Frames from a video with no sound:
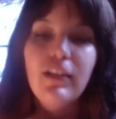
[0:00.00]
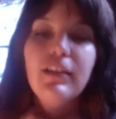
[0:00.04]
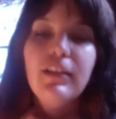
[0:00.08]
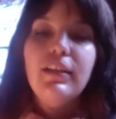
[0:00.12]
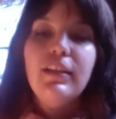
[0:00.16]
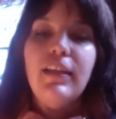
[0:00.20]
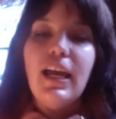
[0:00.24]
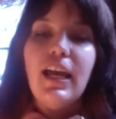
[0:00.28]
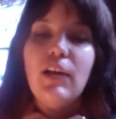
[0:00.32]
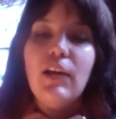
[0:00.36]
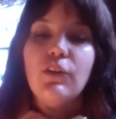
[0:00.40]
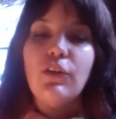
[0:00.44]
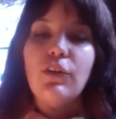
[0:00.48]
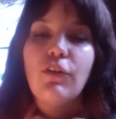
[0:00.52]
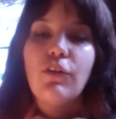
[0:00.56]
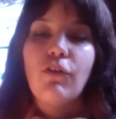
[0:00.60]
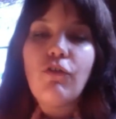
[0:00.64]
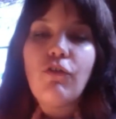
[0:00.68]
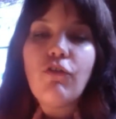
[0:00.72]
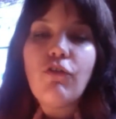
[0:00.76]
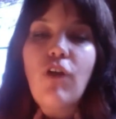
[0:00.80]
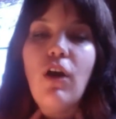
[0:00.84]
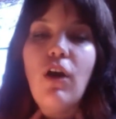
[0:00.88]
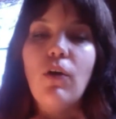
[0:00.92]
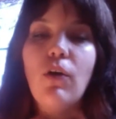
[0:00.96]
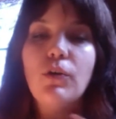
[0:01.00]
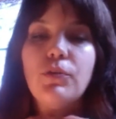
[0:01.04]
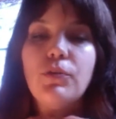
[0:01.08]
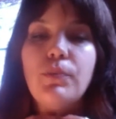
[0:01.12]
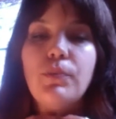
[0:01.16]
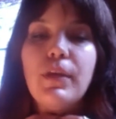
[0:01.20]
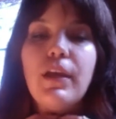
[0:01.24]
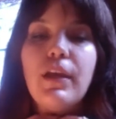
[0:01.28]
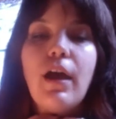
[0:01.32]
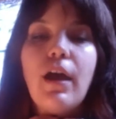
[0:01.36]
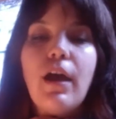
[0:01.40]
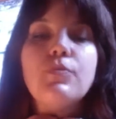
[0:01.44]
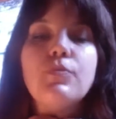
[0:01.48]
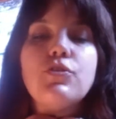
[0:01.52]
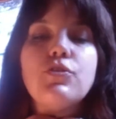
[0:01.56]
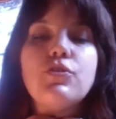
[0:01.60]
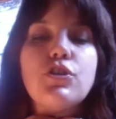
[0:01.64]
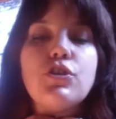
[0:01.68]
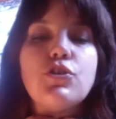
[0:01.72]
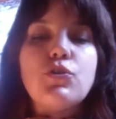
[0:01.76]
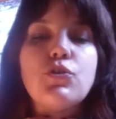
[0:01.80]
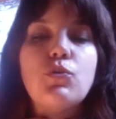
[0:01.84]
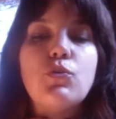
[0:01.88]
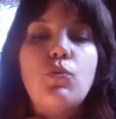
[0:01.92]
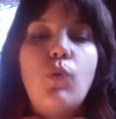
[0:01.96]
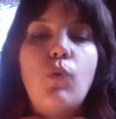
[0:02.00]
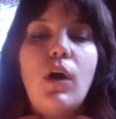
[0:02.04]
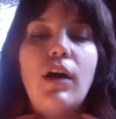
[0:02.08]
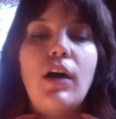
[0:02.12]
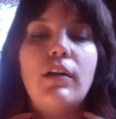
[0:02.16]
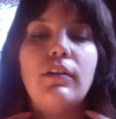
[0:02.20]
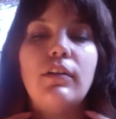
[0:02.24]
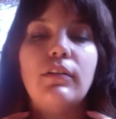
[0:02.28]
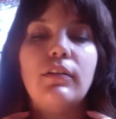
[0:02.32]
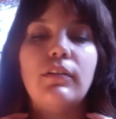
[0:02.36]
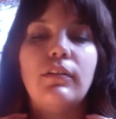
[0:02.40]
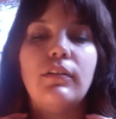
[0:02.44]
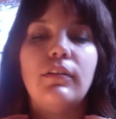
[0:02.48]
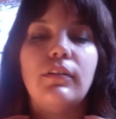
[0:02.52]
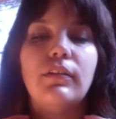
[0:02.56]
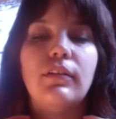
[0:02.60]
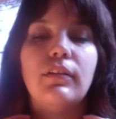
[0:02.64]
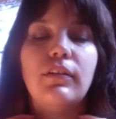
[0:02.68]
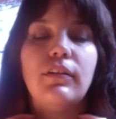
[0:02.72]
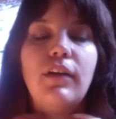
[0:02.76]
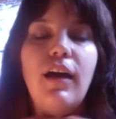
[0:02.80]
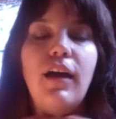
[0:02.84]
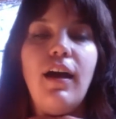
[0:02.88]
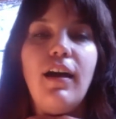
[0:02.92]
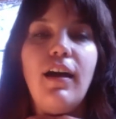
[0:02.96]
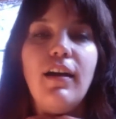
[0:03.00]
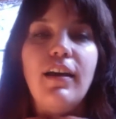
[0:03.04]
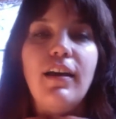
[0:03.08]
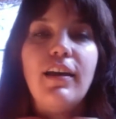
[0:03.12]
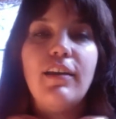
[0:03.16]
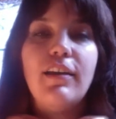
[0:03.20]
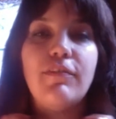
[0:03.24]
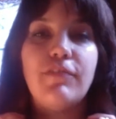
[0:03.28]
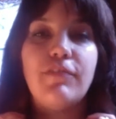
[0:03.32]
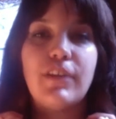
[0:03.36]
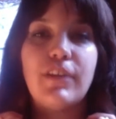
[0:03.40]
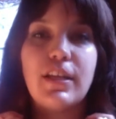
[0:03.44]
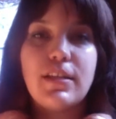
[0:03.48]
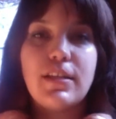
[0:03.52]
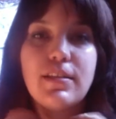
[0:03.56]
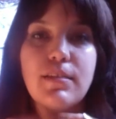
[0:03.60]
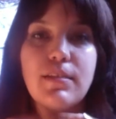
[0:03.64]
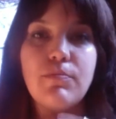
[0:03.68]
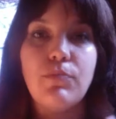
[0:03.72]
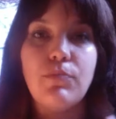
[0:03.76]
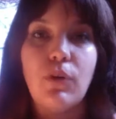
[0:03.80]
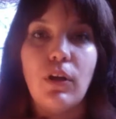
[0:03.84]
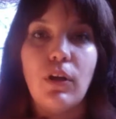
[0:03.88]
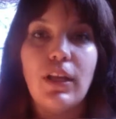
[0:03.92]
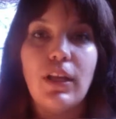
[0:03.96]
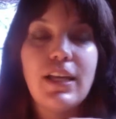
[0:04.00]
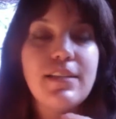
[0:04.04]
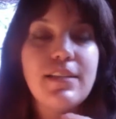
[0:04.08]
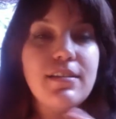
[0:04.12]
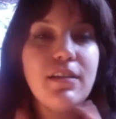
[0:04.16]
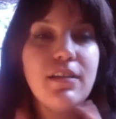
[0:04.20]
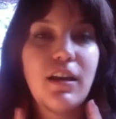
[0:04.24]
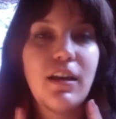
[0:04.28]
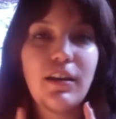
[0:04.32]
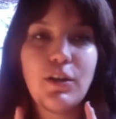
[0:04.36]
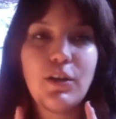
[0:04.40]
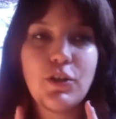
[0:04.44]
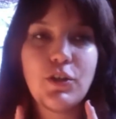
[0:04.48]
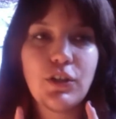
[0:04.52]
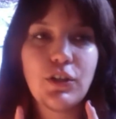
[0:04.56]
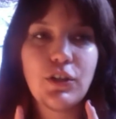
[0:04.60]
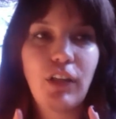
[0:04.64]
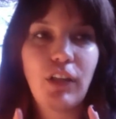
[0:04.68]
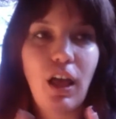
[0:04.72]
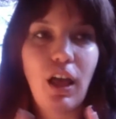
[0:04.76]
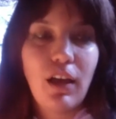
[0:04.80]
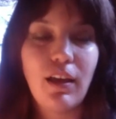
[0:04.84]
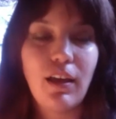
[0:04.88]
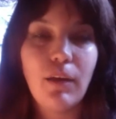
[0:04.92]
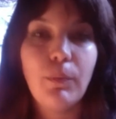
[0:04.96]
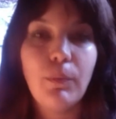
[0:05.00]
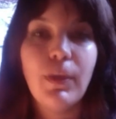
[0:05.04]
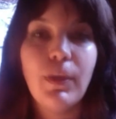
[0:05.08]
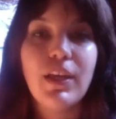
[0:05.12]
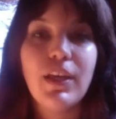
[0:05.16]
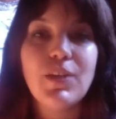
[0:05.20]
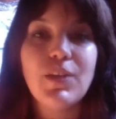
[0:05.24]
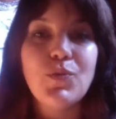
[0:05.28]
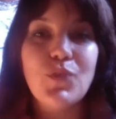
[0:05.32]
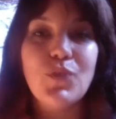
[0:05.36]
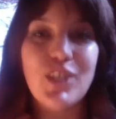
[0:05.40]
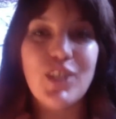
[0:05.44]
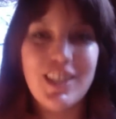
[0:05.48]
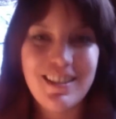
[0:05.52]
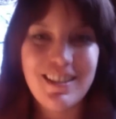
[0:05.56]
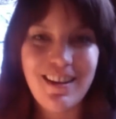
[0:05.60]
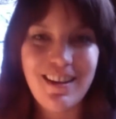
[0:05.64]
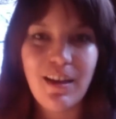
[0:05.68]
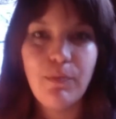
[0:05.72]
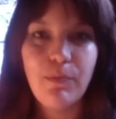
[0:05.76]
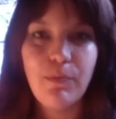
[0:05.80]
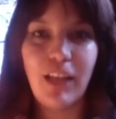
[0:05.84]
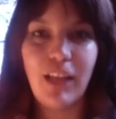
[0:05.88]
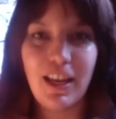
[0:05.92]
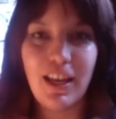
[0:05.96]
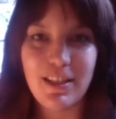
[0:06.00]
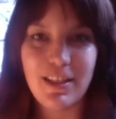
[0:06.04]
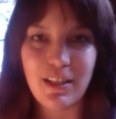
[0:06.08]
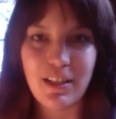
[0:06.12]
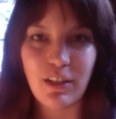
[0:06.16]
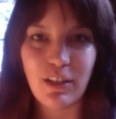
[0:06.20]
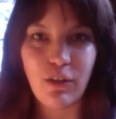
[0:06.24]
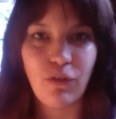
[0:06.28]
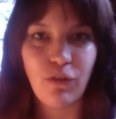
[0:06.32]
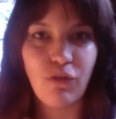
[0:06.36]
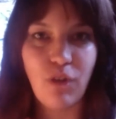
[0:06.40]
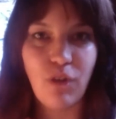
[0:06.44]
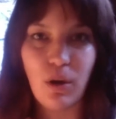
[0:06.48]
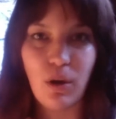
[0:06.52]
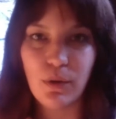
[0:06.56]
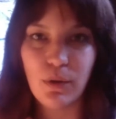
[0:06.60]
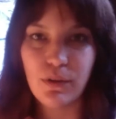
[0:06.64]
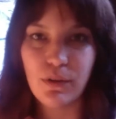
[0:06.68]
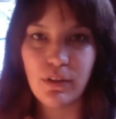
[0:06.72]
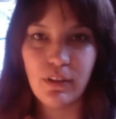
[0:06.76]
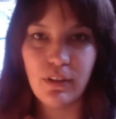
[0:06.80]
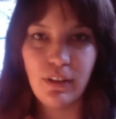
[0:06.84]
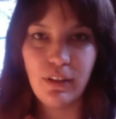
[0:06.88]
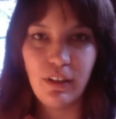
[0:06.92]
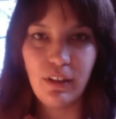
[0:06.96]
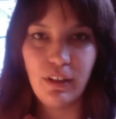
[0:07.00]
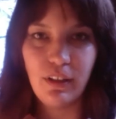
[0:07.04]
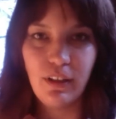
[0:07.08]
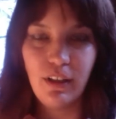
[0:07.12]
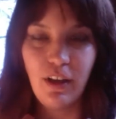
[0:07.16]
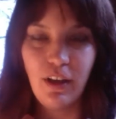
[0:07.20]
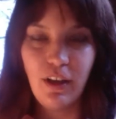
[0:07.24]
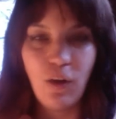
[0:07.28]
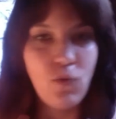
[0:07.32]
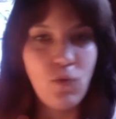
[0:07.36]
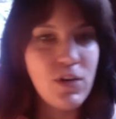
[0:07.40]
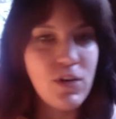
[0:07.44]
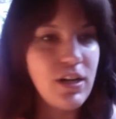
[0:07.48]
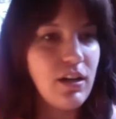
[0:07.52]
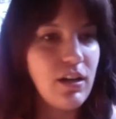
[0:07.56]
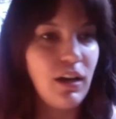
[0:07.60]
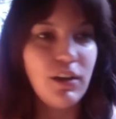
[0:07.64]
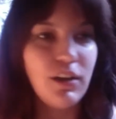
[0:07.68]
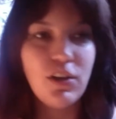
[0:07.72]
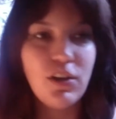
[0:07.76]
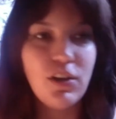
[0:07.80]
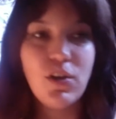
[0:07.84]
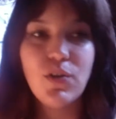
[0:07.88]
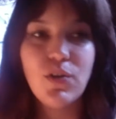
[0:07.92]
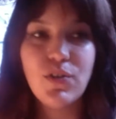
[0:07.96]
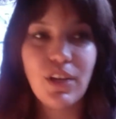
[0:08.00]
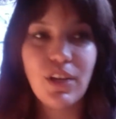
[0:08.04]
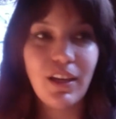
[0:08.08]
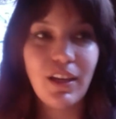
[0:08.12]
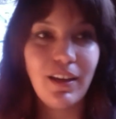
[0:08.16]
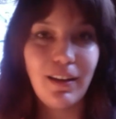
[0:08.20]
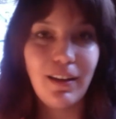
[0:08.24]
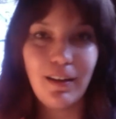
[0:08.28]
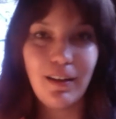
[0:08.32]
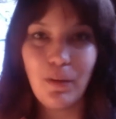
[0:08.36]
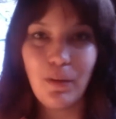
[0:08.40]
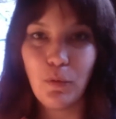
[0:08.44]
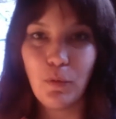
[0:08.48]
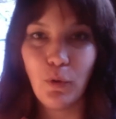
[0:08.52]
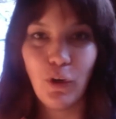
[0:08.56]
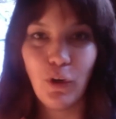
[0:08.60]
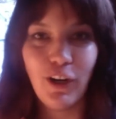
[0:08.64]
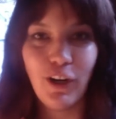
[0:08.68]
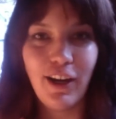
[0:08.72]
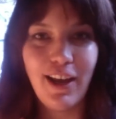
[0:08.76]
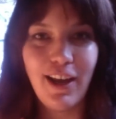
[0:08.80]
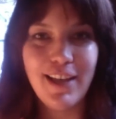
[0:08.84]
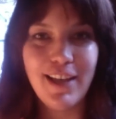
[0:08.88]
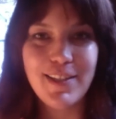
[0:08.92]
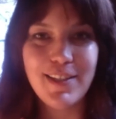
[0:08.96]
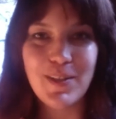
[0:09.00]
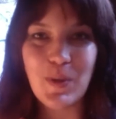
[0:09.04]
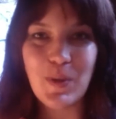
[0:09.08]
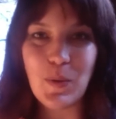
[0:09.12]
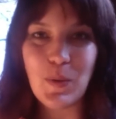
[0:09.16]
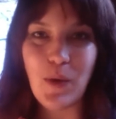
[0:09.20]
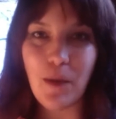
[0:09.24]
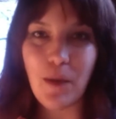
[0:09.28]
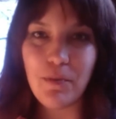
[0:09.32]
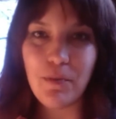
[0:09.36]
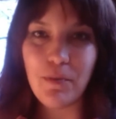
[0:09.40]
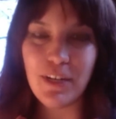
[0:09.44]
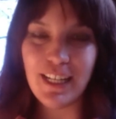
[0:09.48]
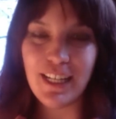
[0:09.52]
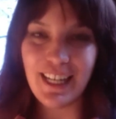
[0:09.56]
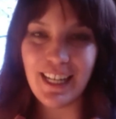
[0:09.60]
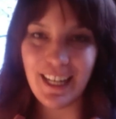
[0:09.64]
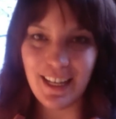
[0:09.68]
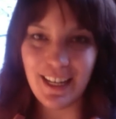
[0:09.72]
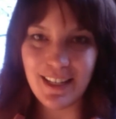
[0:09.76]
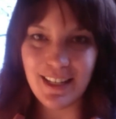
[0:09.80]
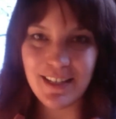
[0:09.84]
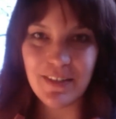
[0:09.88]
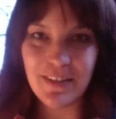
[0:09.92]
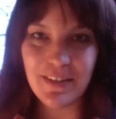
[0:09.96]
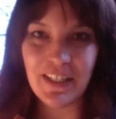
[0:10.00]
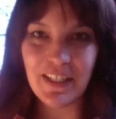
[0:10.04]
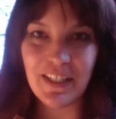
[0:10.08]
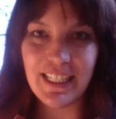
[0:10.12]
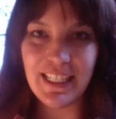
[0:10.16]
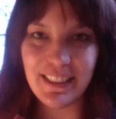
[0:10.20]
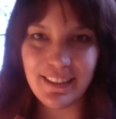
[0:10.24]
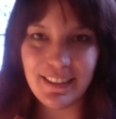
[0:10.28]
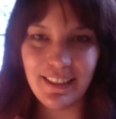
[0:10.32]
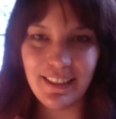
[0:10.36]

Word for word: Now the throat becomes just one infinite symbol. It's not interlocking because we're stabilizing the throat. We're not using it anymore as the weapon it is, right?